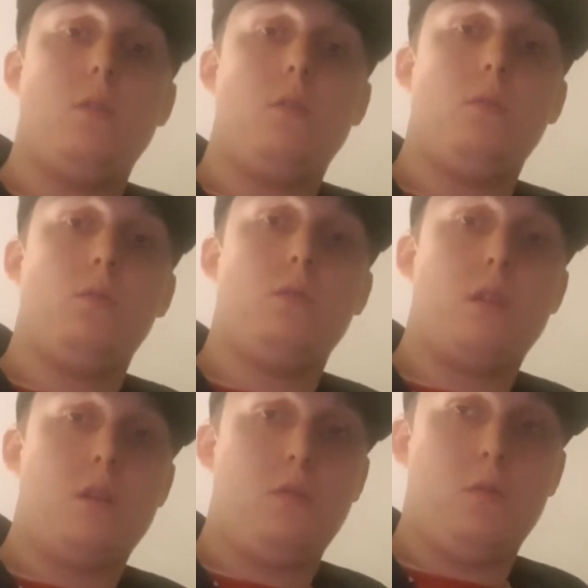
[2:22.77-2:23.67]

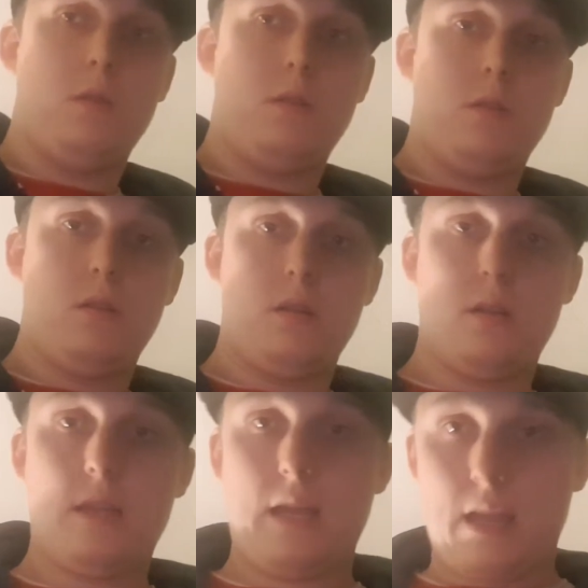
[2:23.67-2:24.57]
Also,
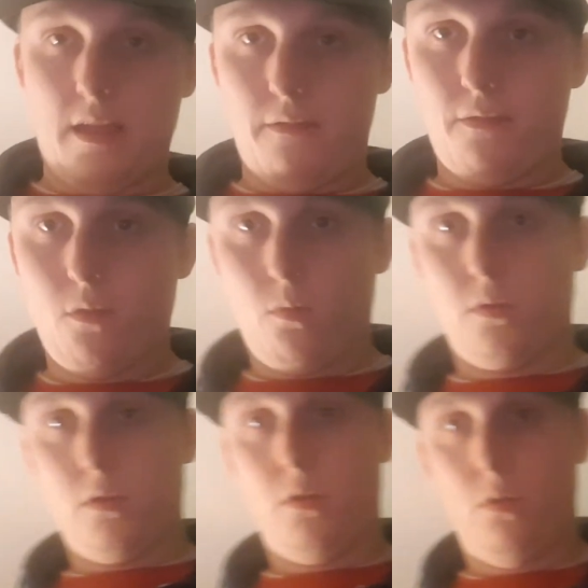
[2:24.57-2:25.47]
if you want
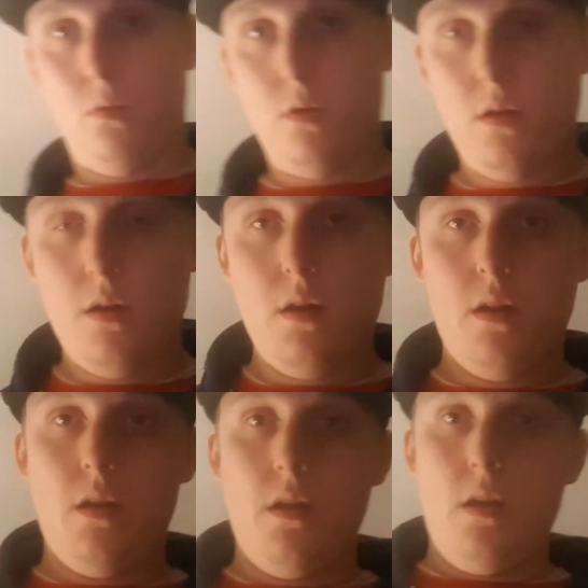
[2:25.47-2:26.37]
to
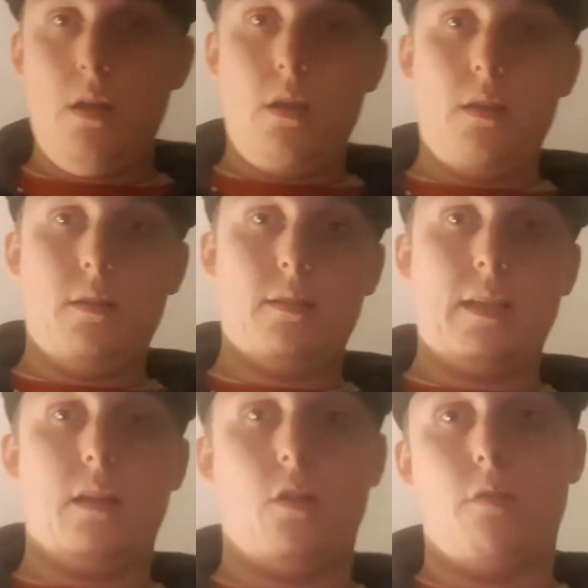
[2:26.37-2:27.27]
see
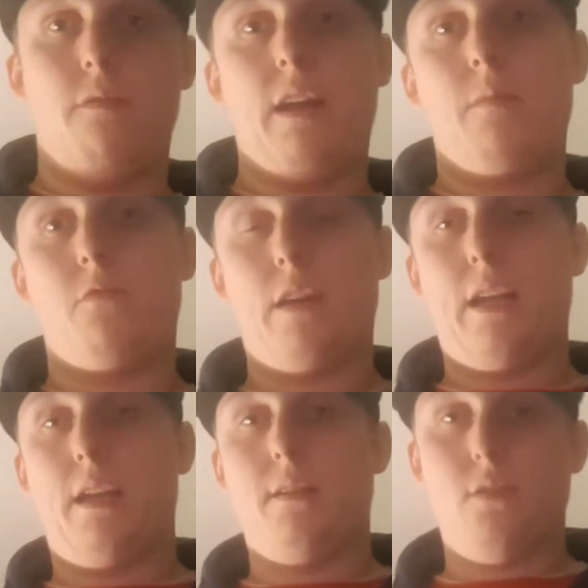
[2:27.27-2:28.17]
a lot of vape
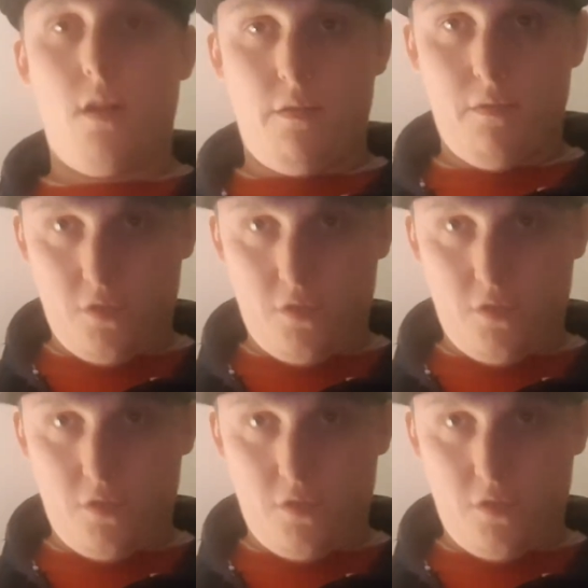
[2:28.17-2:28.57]
related stuff,